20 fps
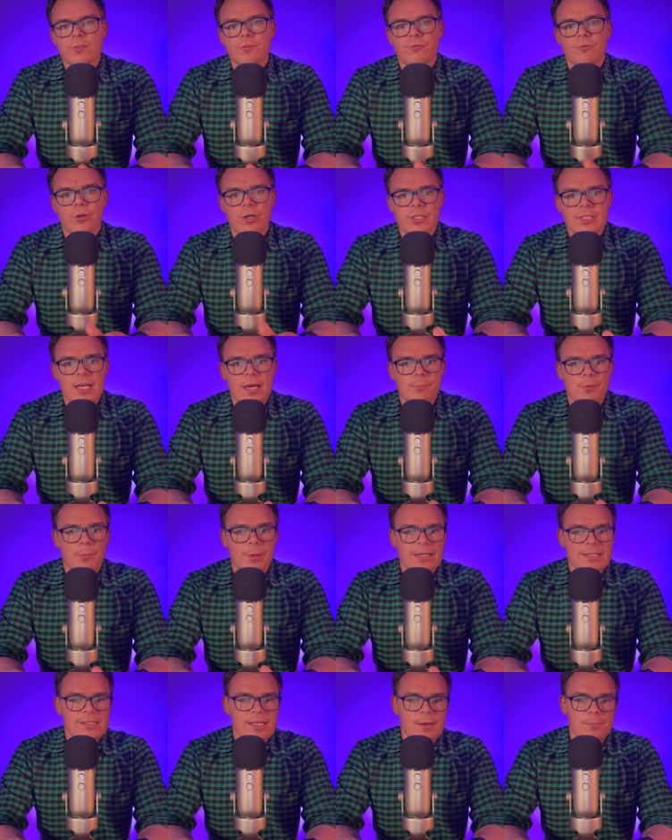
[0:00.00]
for example,
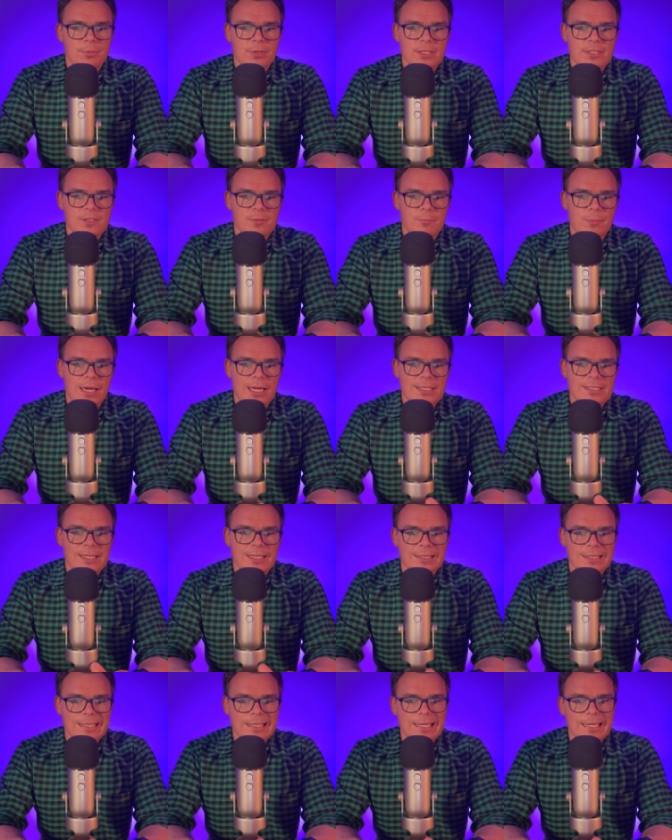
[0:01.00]
by sampling
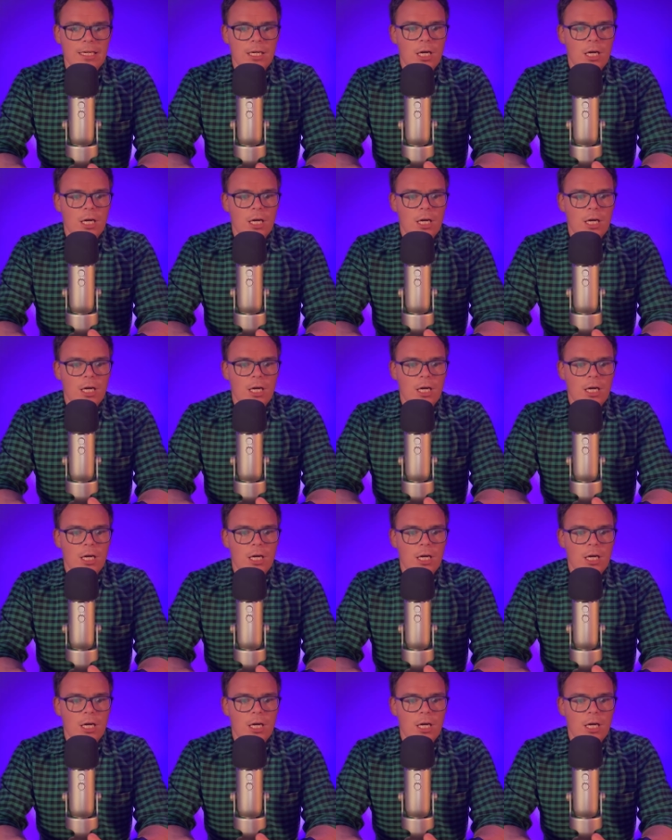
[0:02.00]
semantically